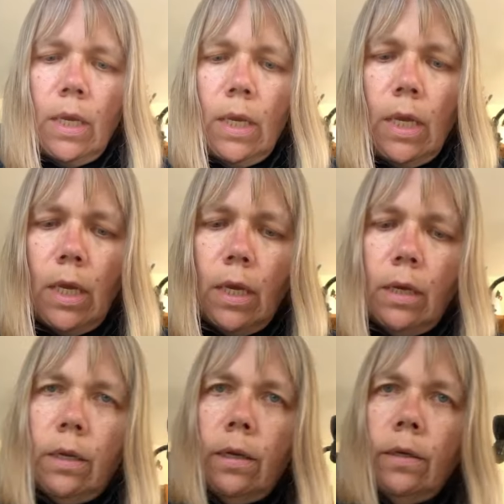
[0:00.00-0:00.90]

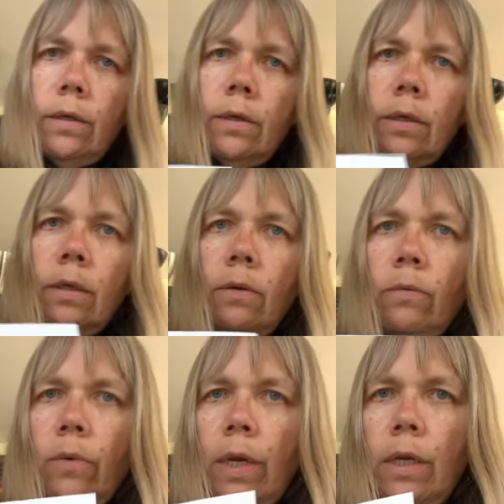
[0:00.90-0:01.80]
And
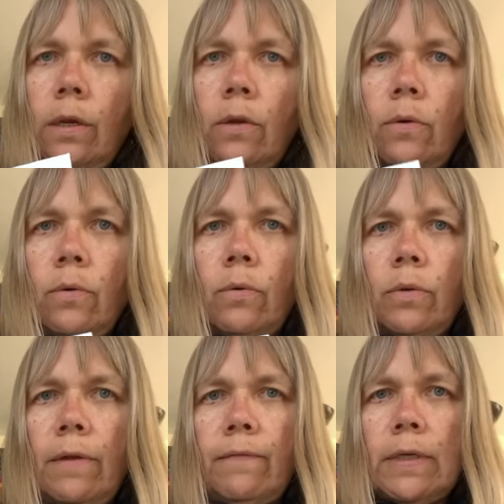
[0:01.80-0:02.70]
when you
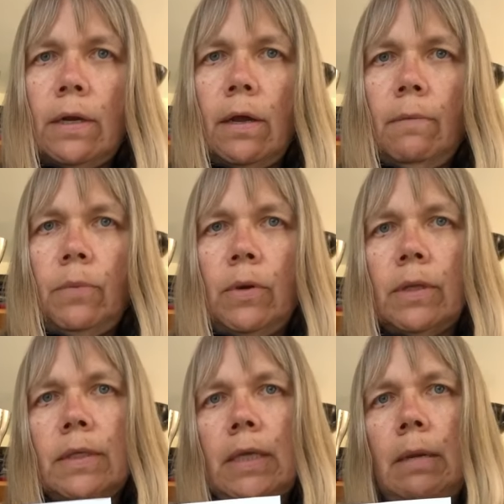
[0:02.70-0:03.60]
lift it up, you
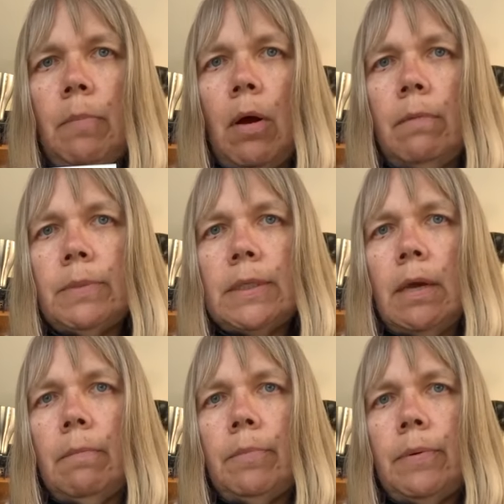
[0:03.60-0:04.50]
can see it pops up.